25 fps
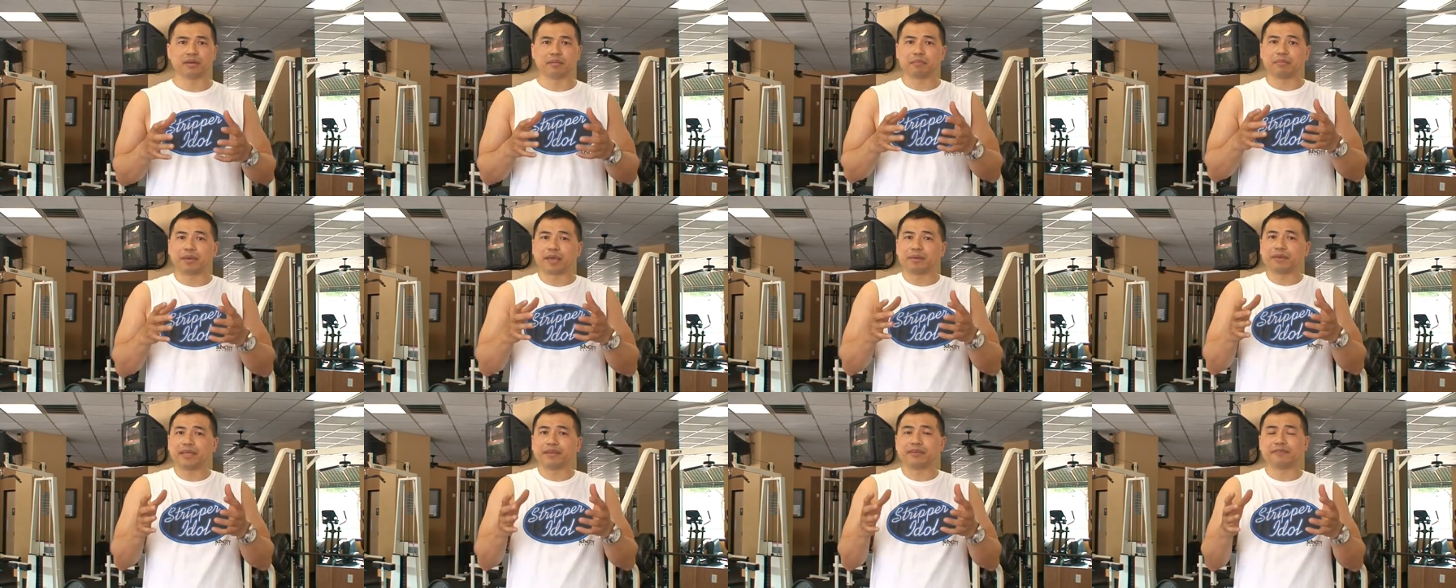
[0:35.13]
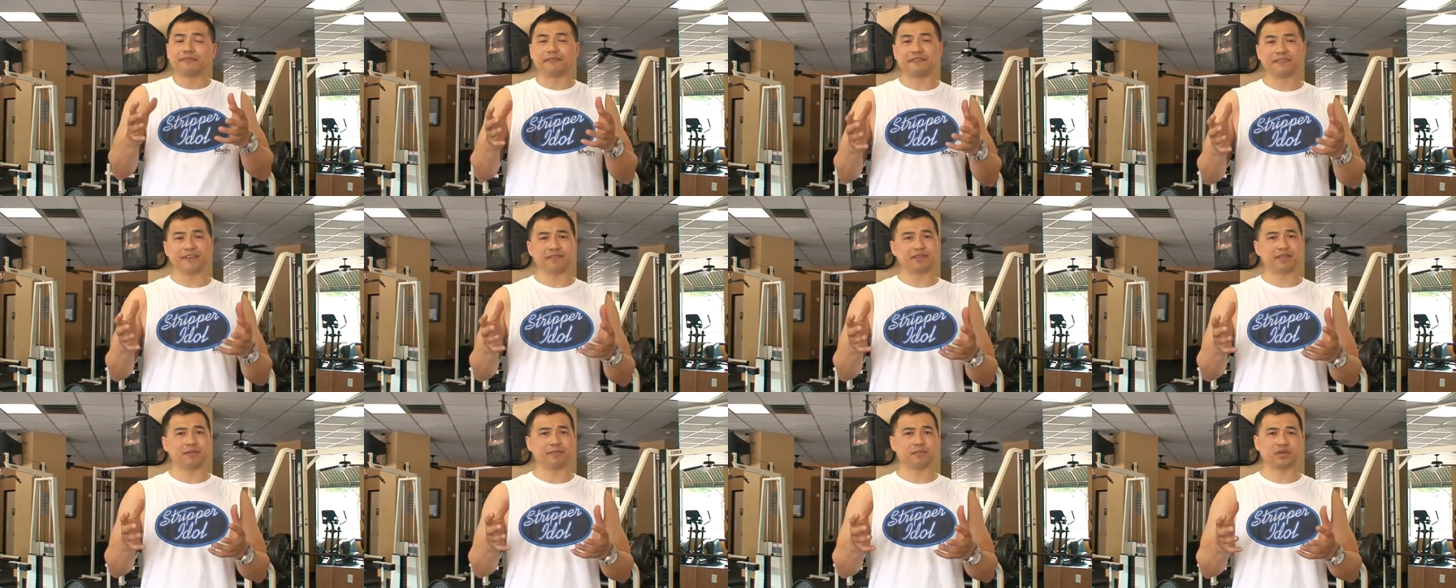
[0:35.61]
maybe even
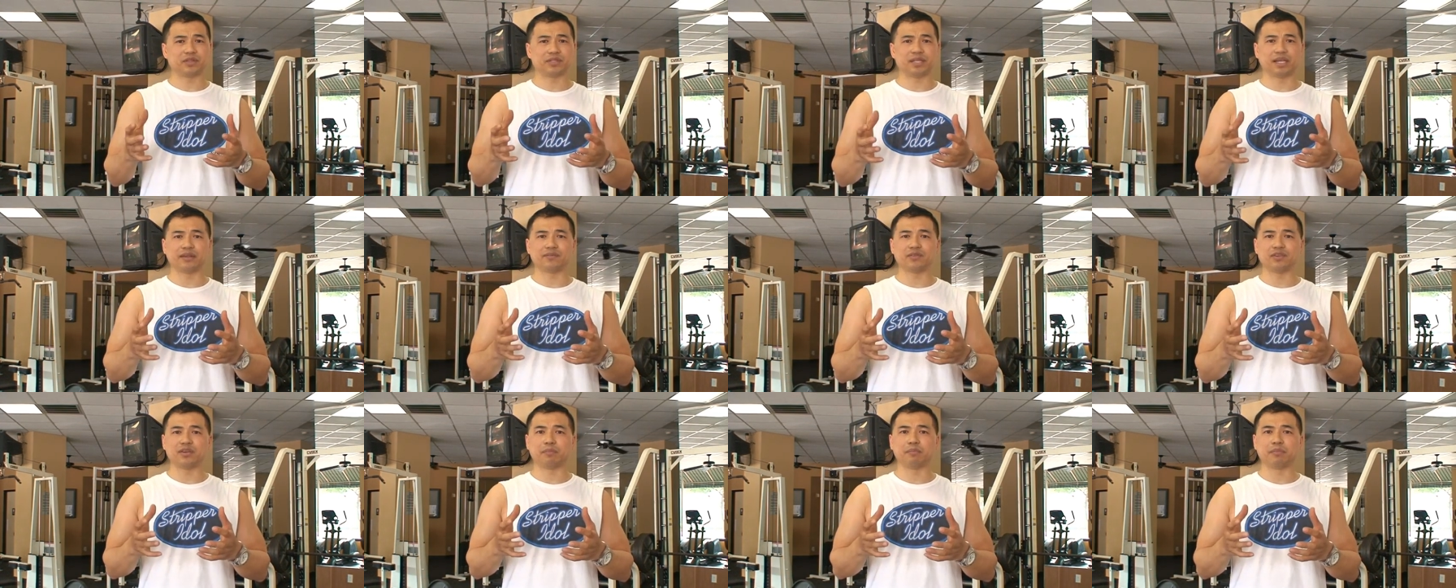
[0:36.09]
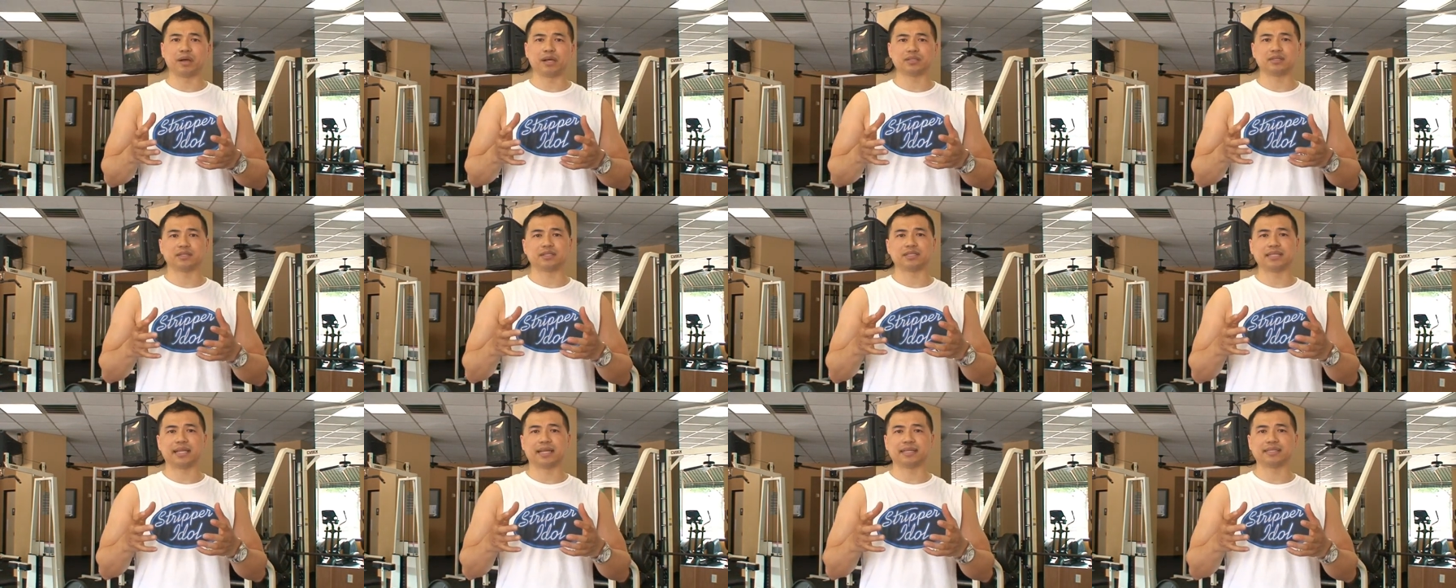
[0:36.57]
50% of your
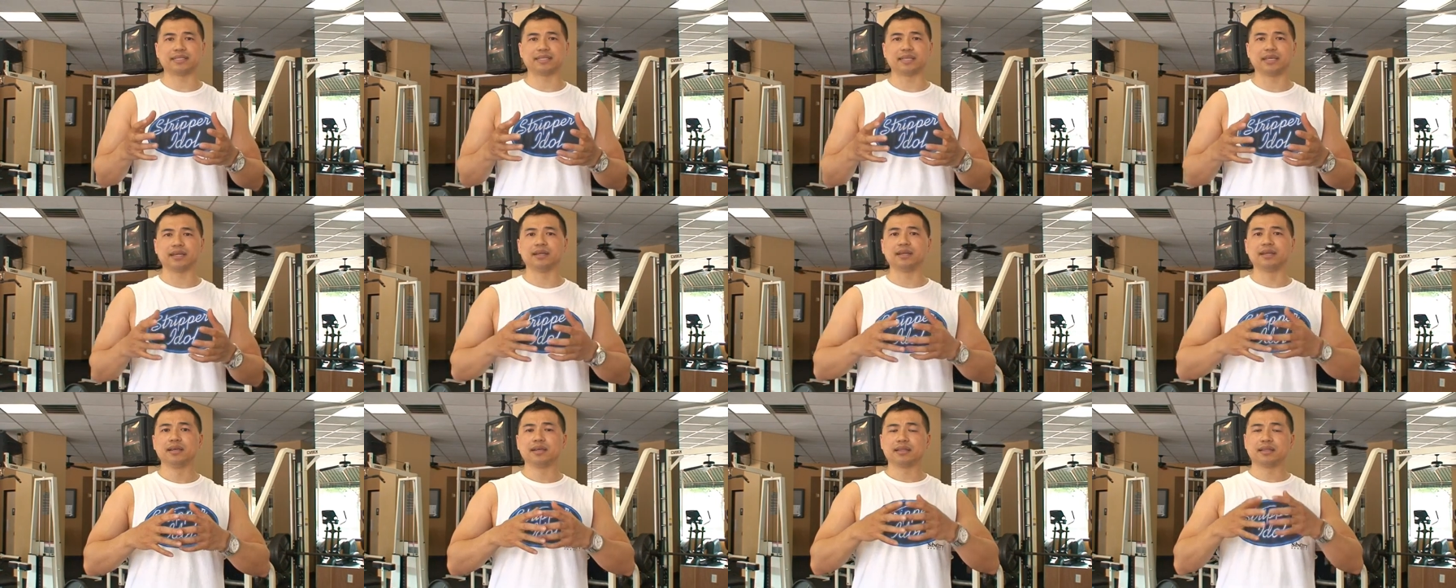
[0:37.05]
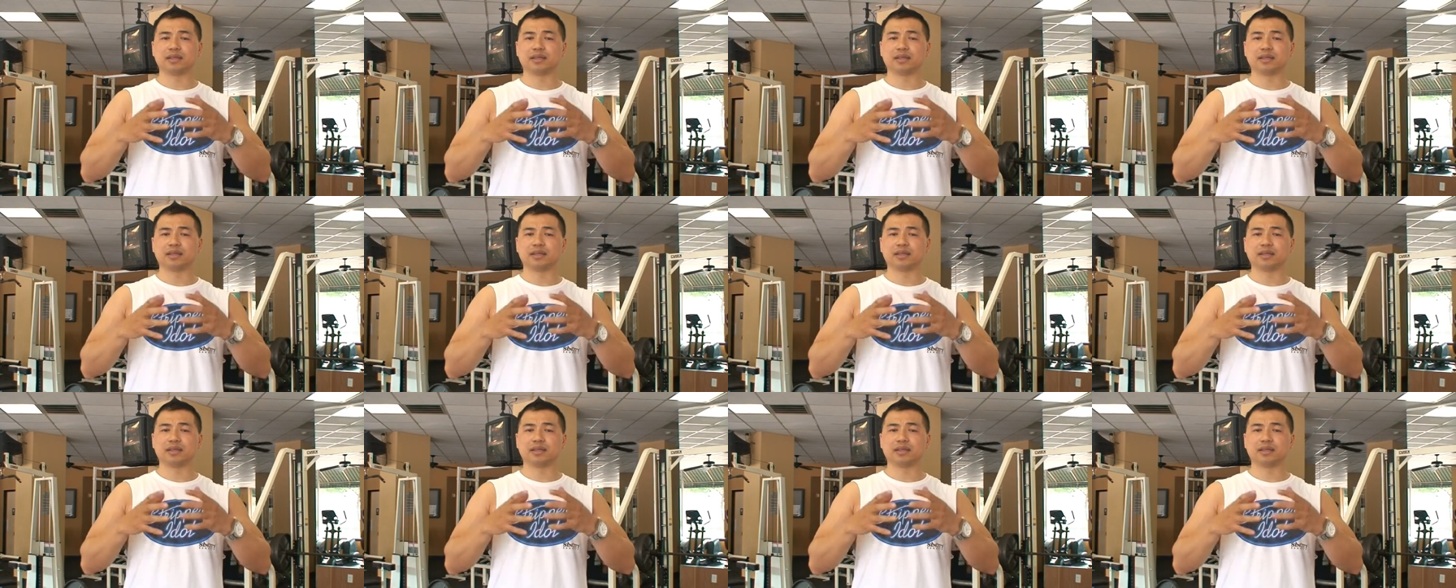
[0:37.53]
muscles and that's it.